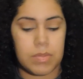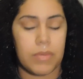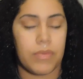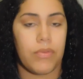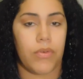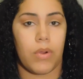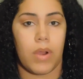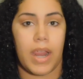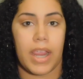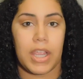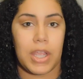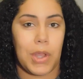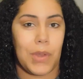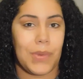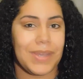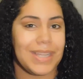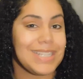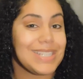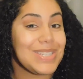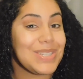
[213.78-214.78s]
before I go
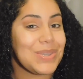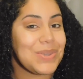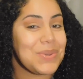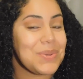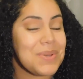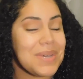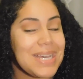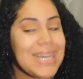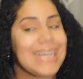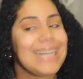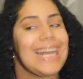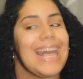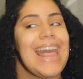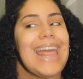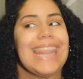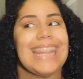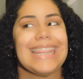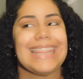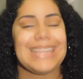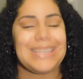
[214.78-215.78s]
into
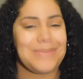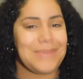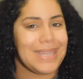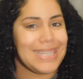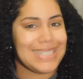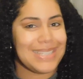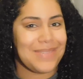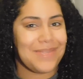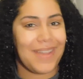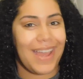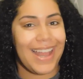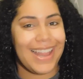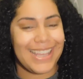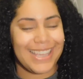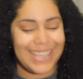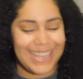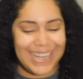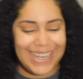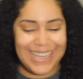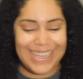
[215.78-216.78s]
the amazing
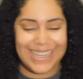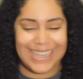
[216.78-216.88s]
palette.